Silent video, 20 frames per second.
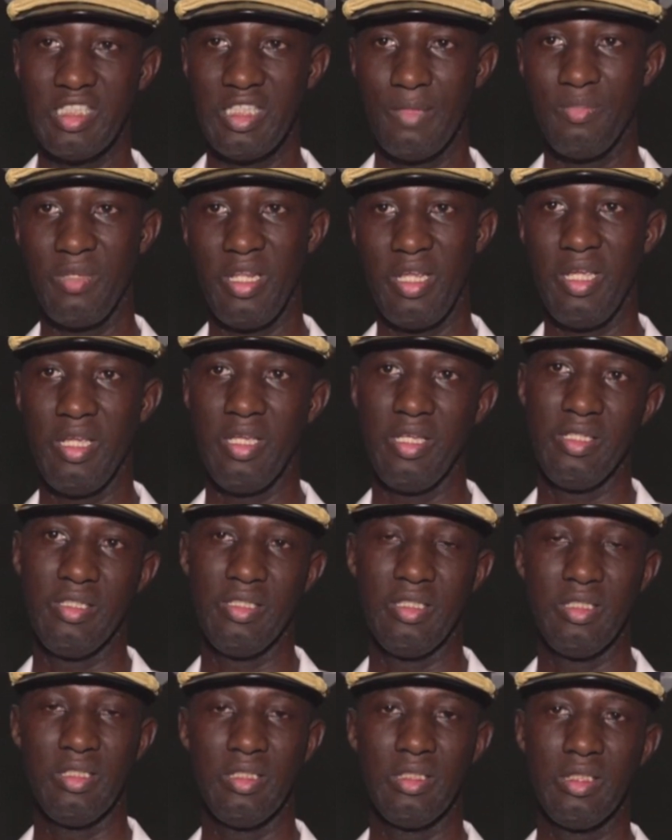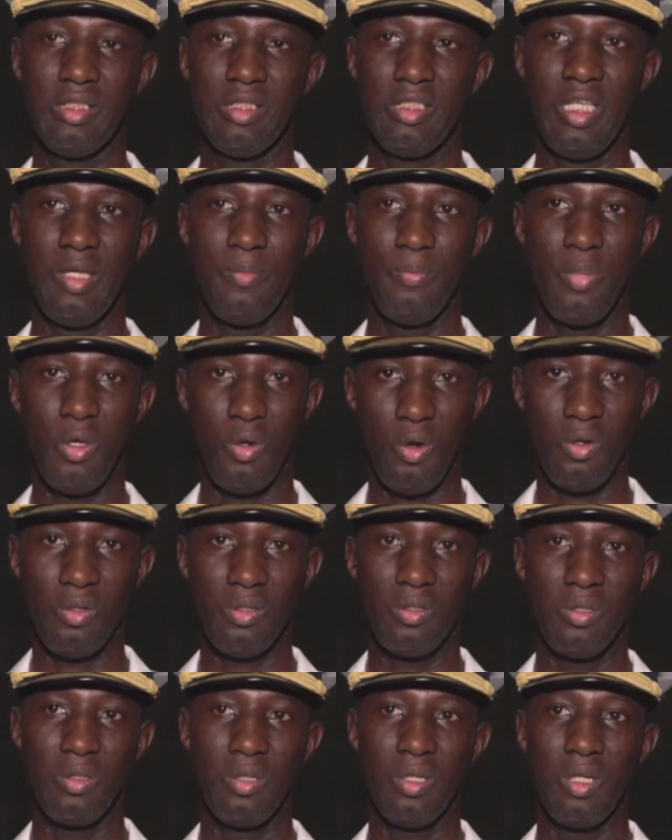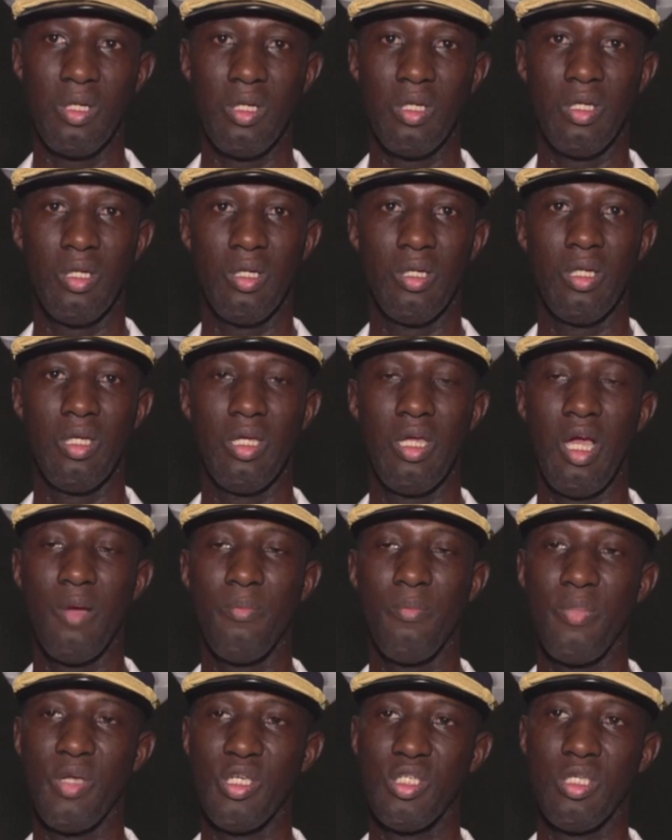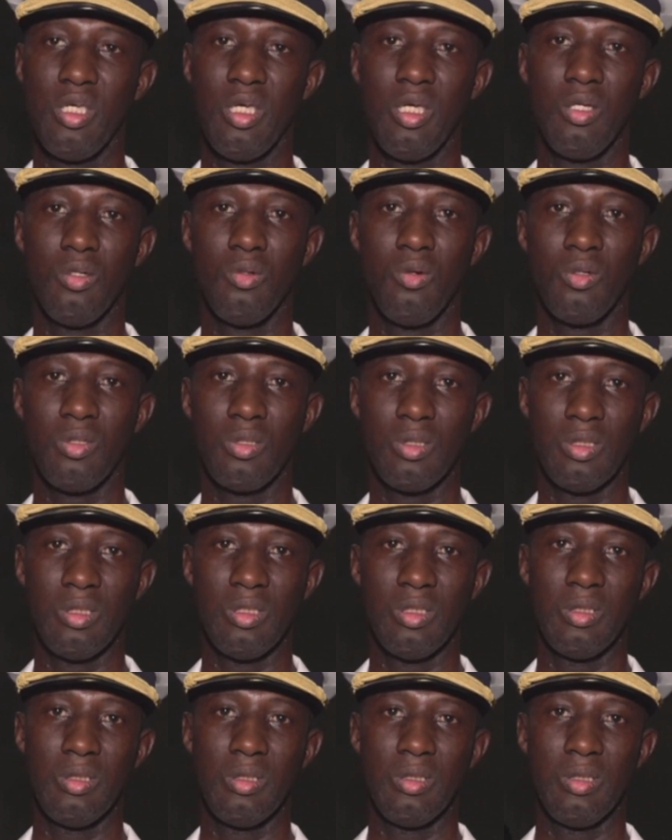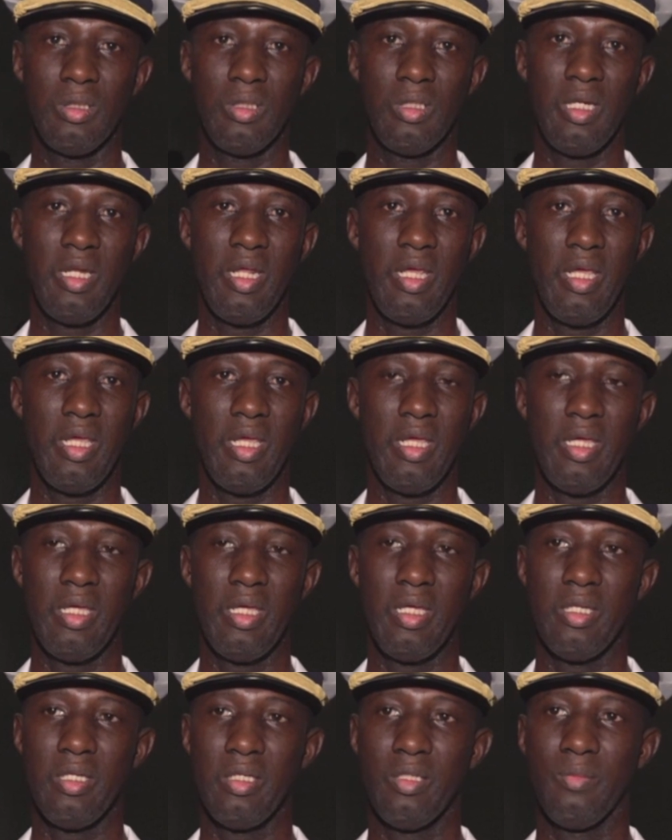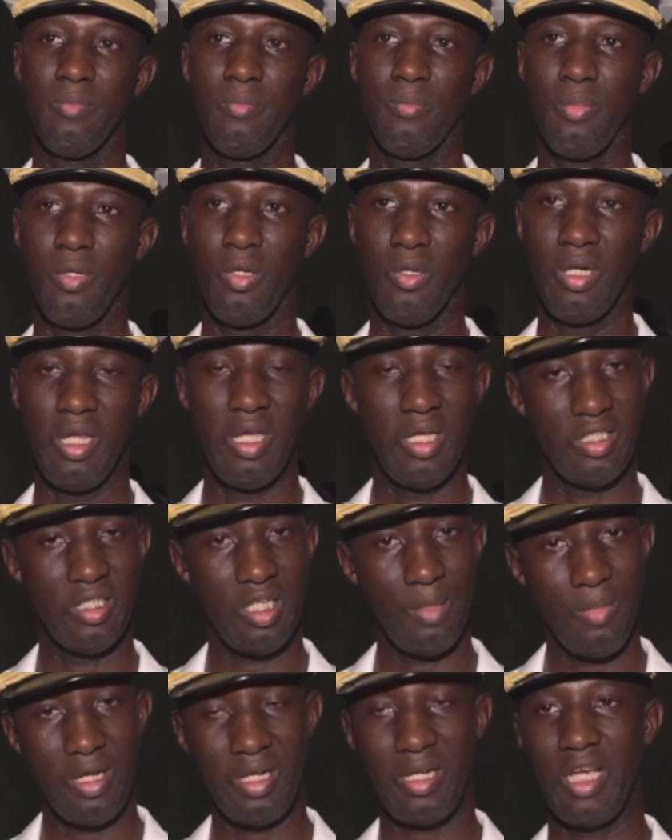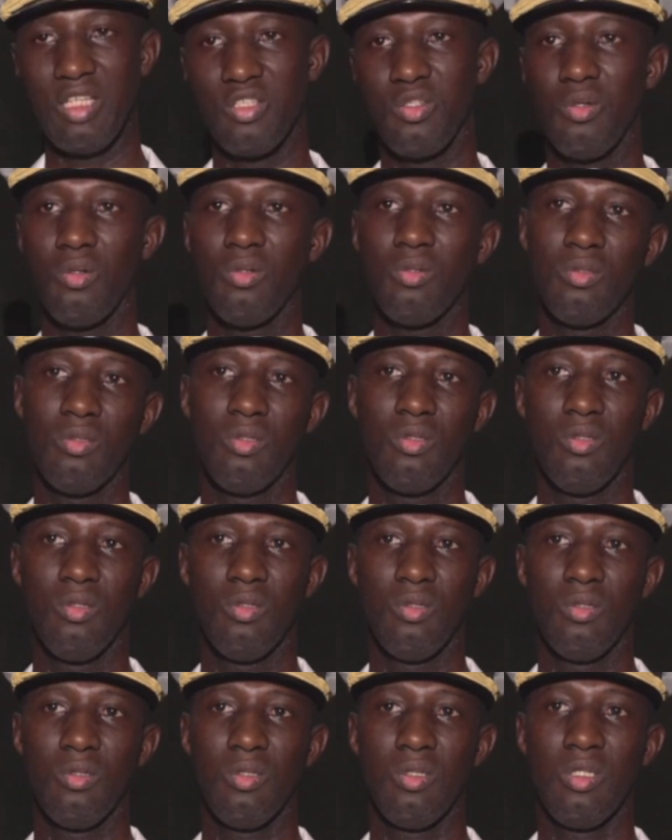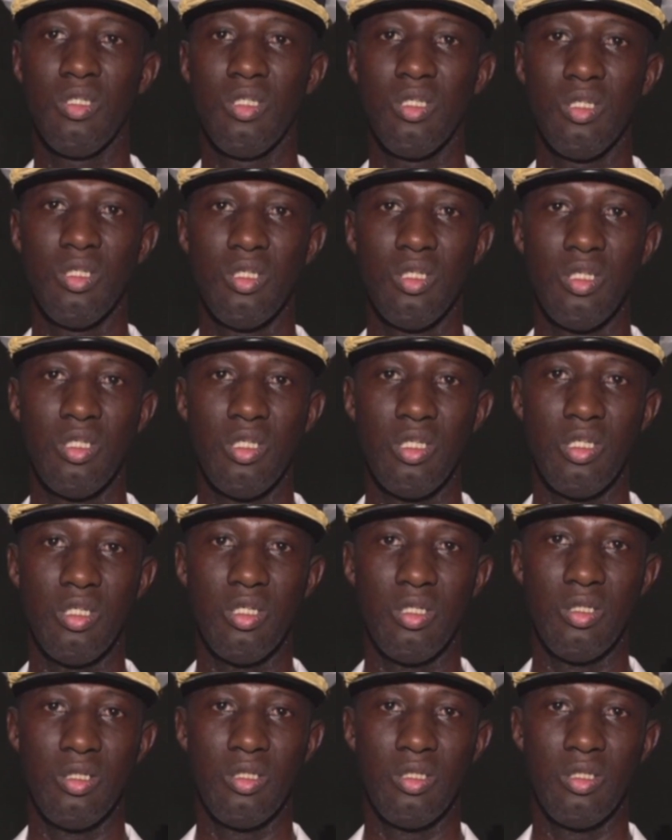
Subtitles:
As I speak, a system has been put in place to intercept these canoes and prevent them from setting sail for European shores.